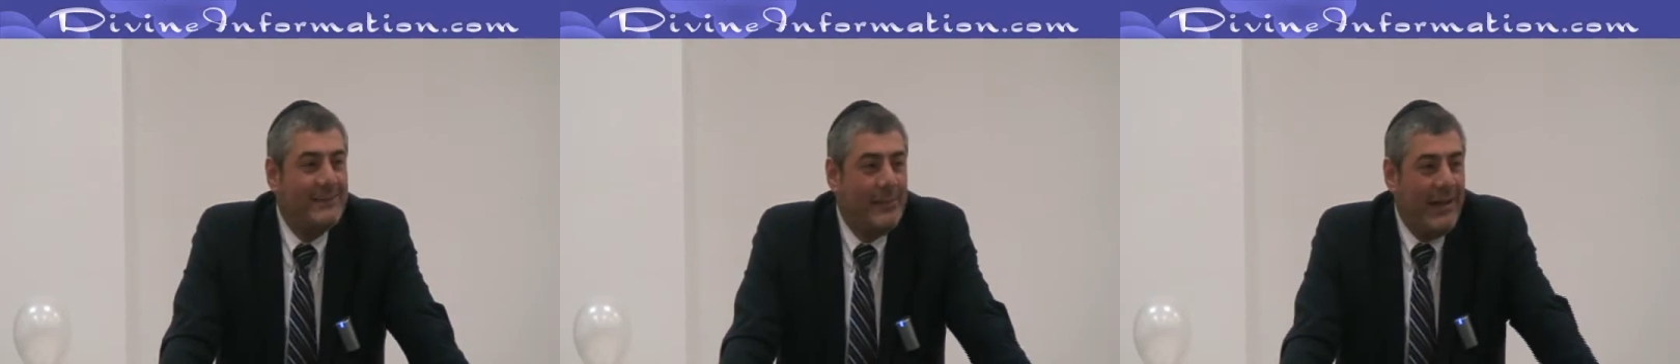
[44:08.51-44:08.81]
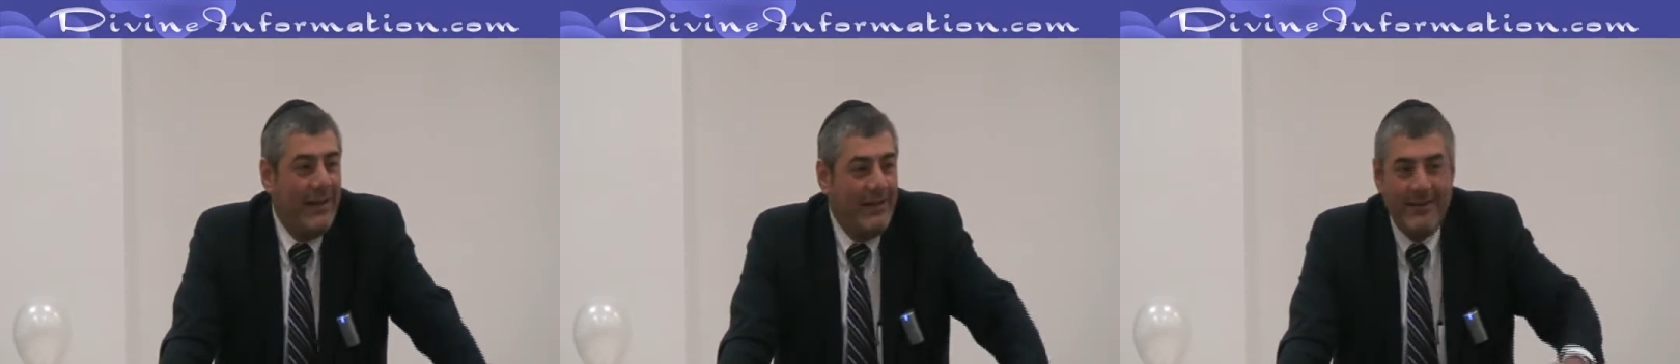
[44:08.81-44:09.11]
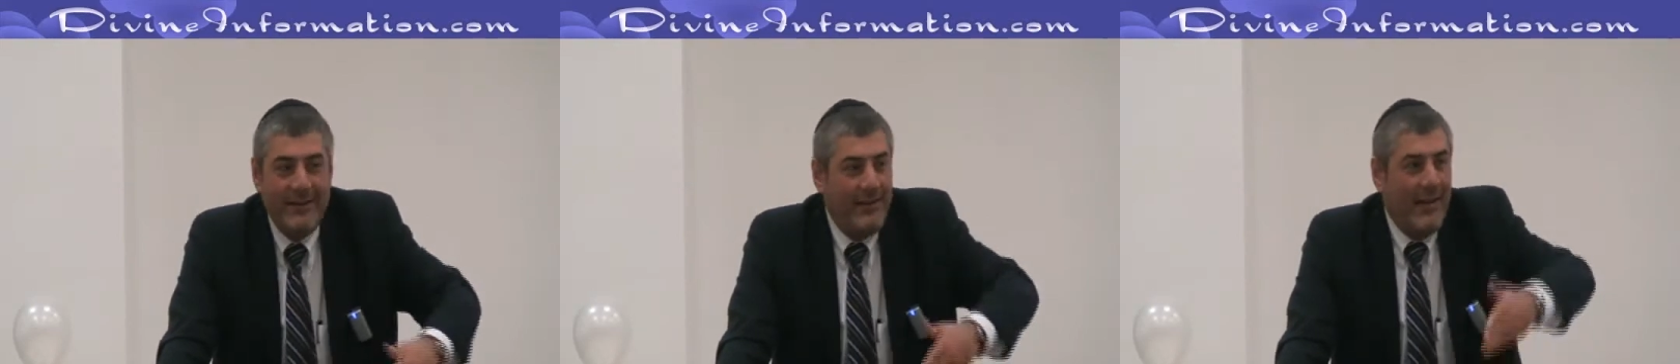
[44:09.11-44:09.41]

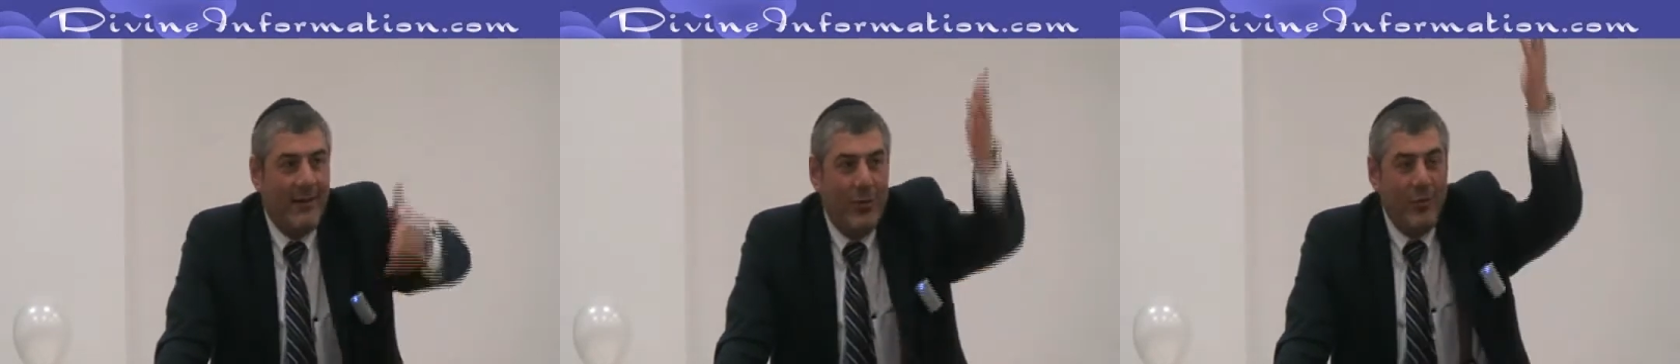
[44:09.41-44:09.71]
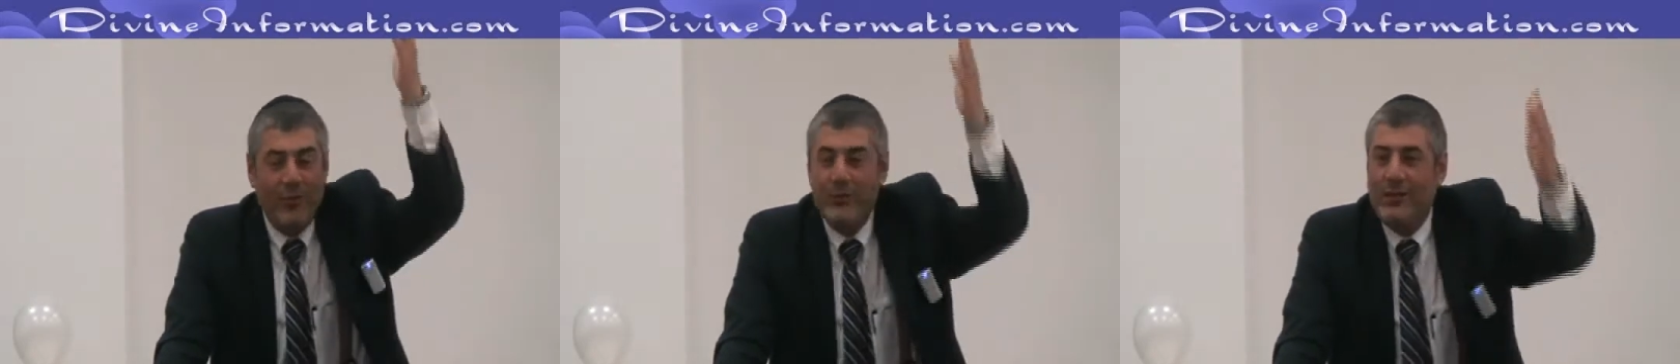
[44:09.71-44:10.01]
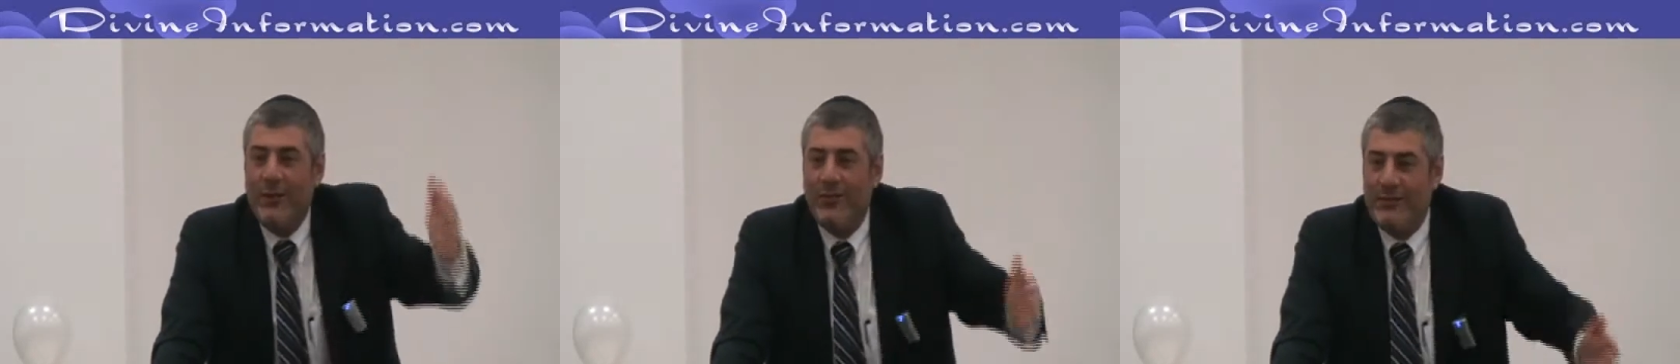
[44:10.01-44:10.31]
Pay like almost
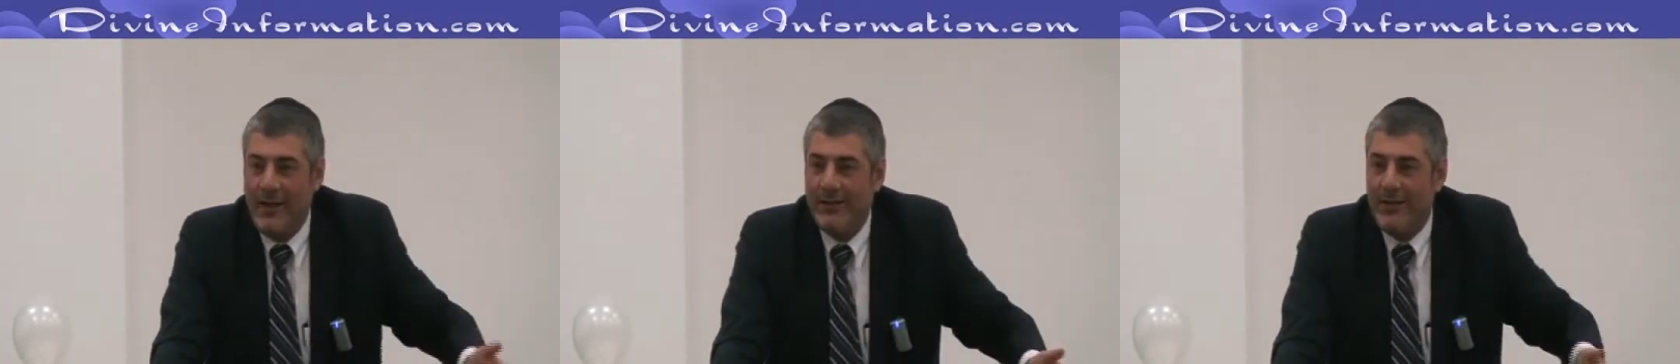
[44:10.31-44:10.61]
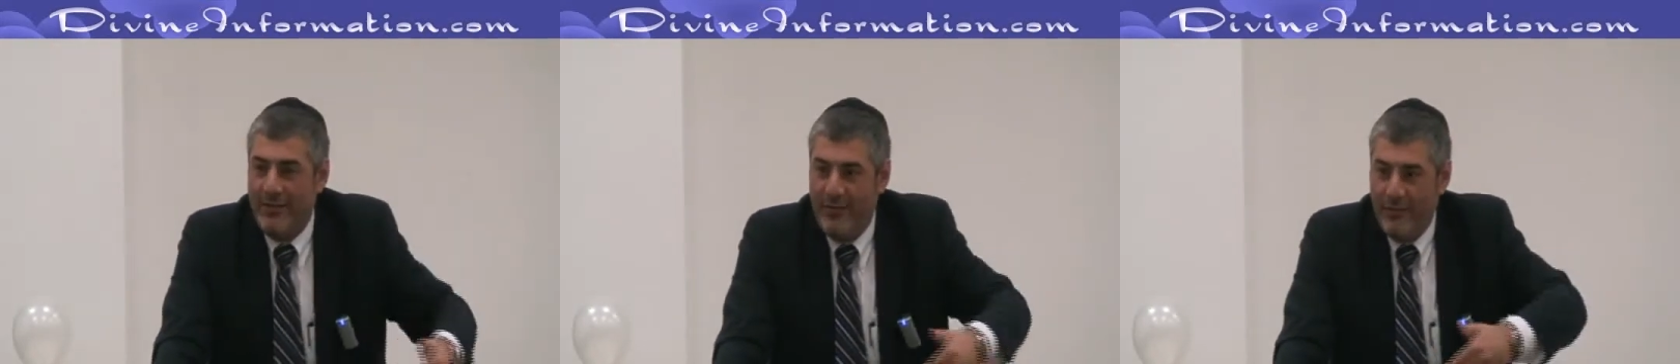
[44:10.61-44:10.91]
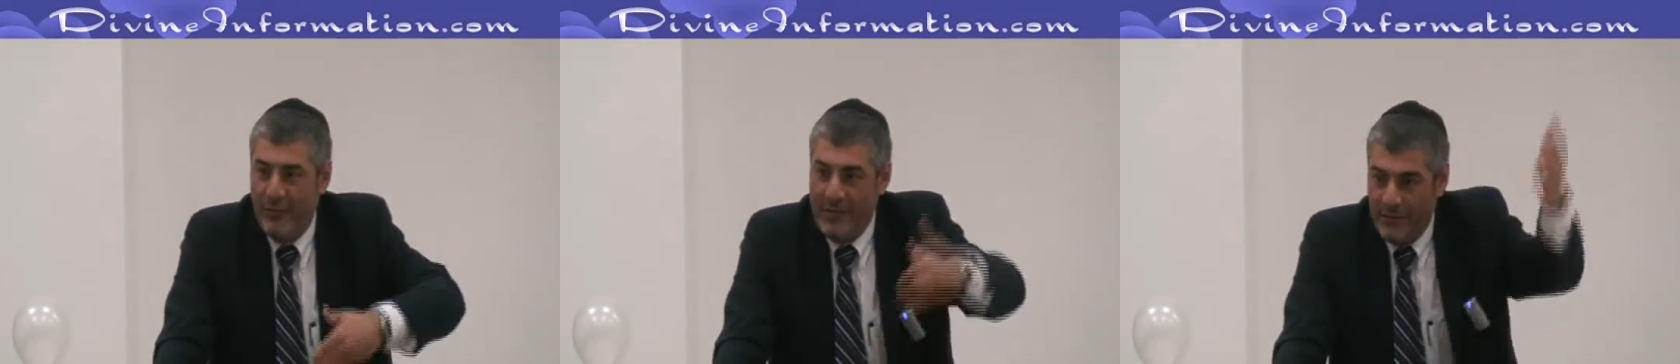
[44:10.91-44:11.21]
$2,000
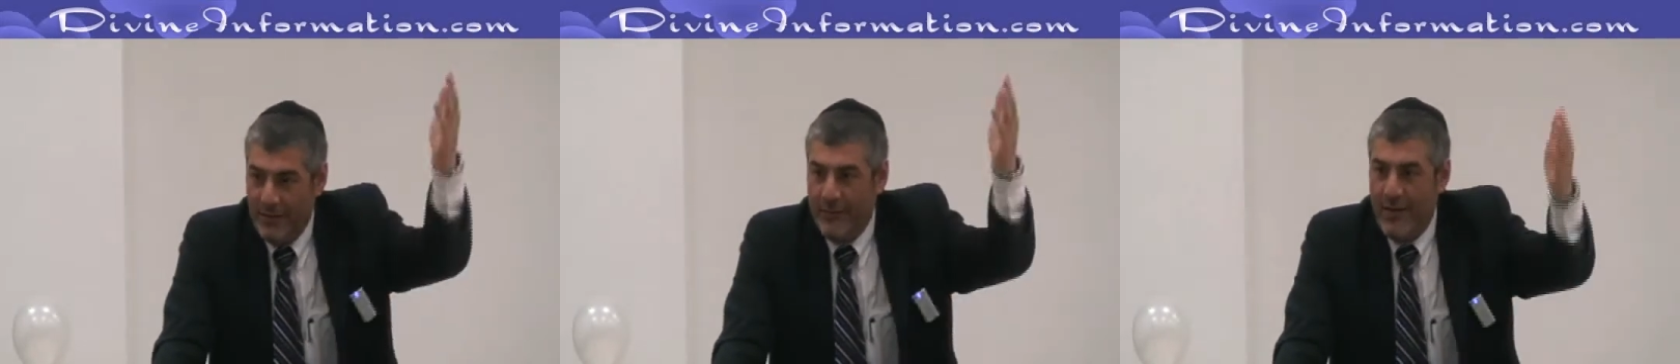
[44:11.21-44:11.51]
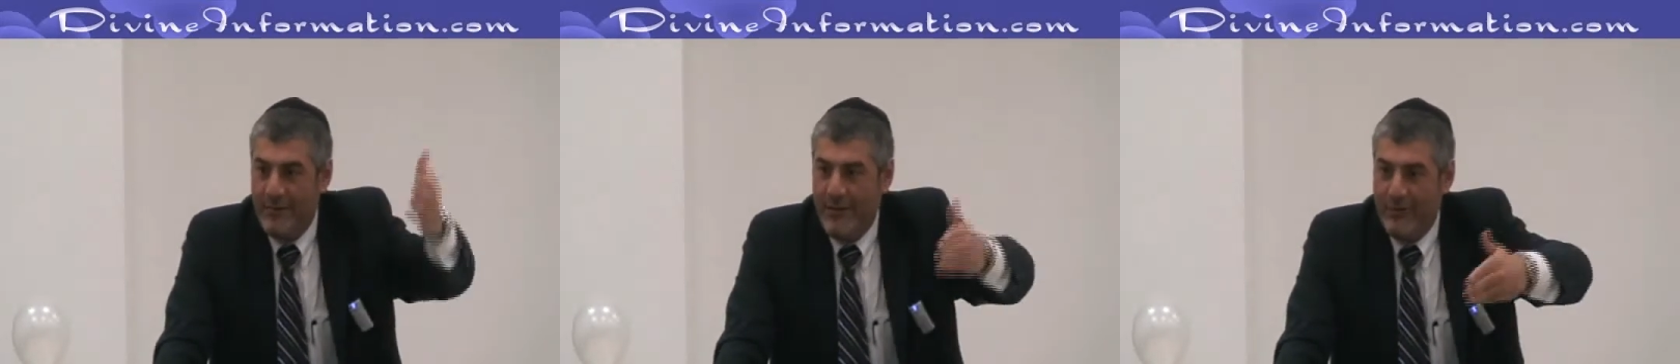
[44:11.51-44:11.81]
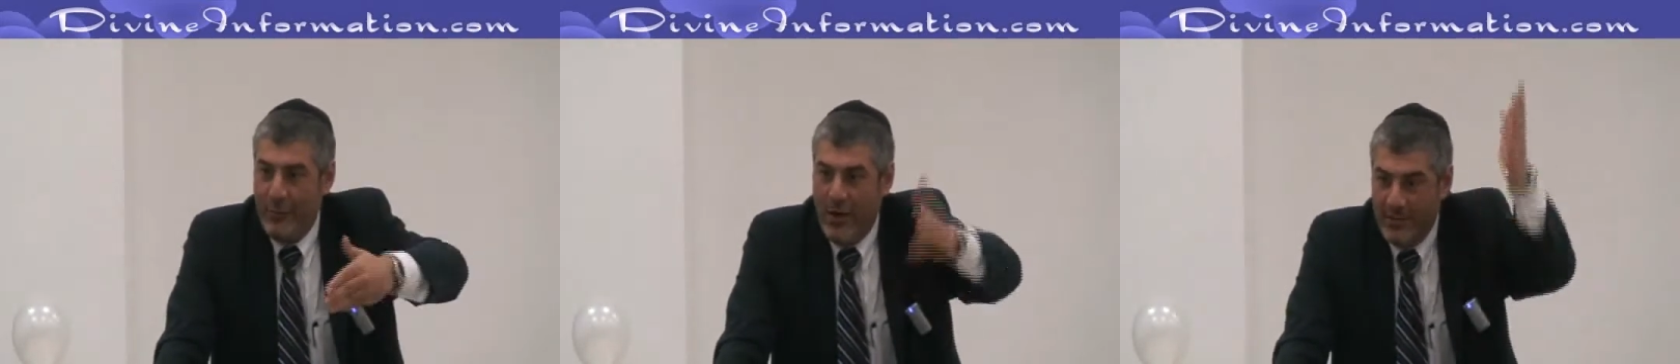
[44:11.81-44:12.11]
for another 5
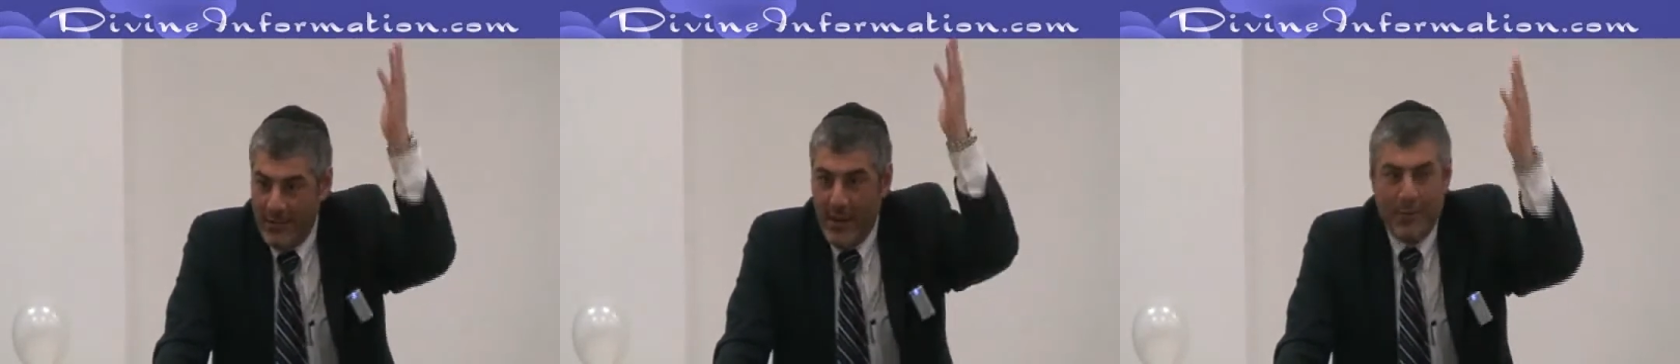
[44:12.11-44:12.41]
years warranty,